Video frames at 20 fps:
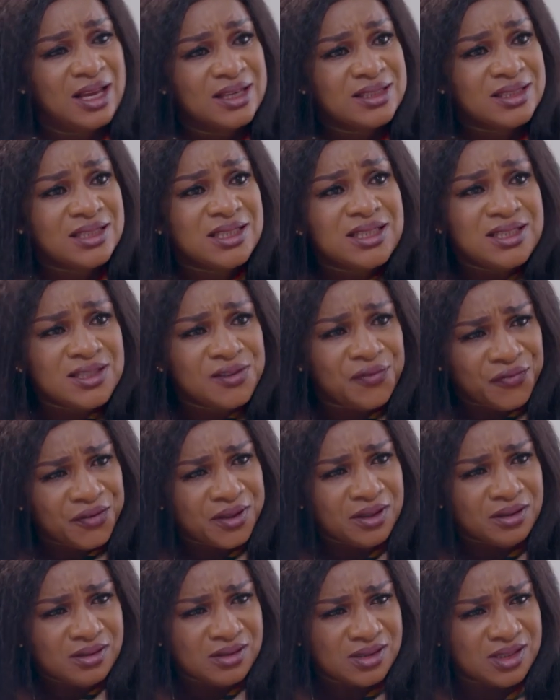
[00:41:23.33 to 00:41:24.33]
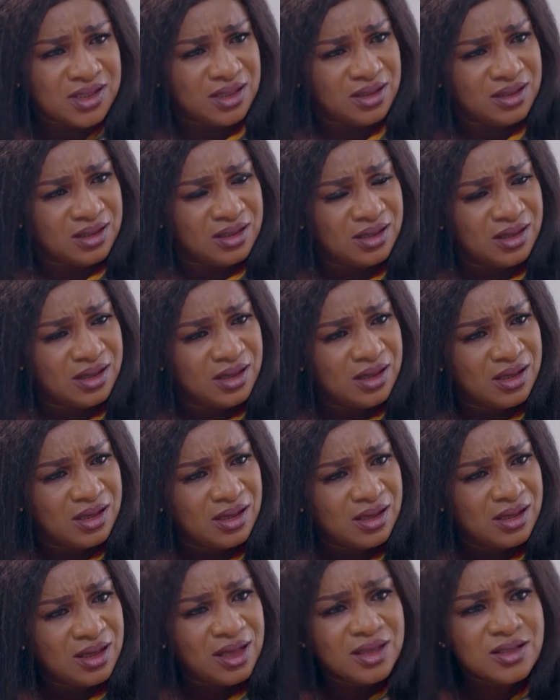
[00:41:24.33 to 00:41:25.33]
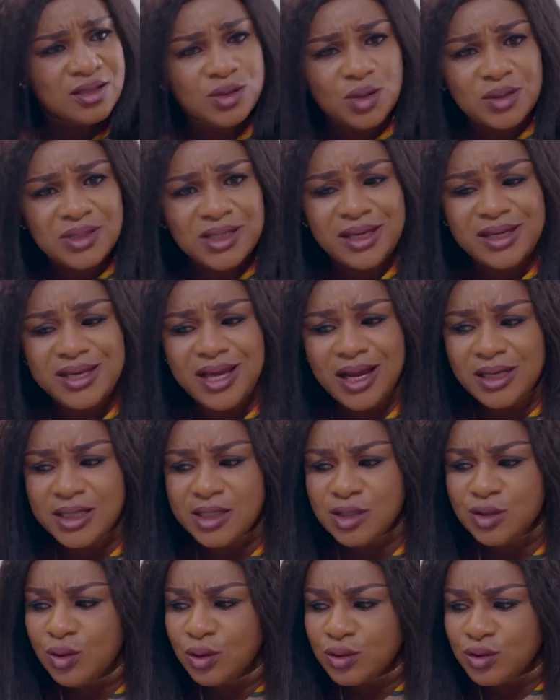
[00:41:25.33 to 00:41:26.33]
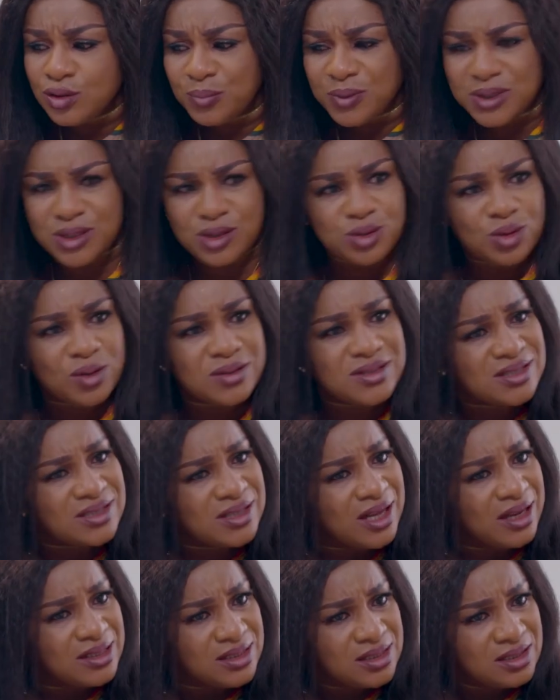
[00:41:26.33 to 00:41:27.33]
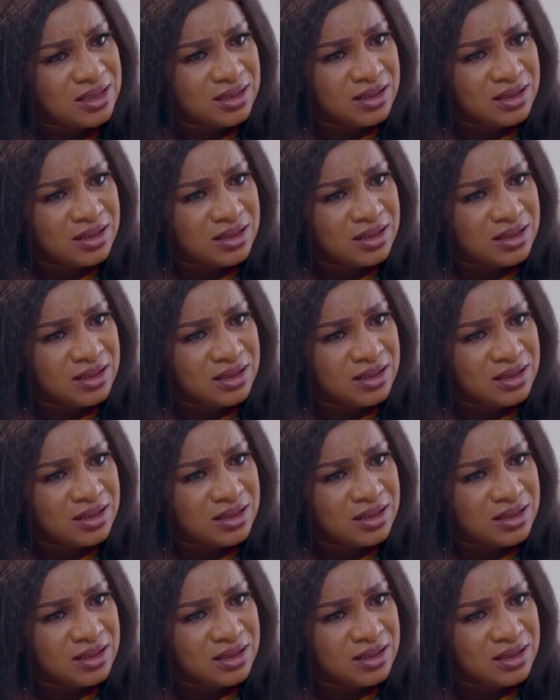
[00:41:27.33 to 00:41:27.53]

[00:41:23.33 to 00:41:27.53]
She's filthy. And such a girl is not to be trusted.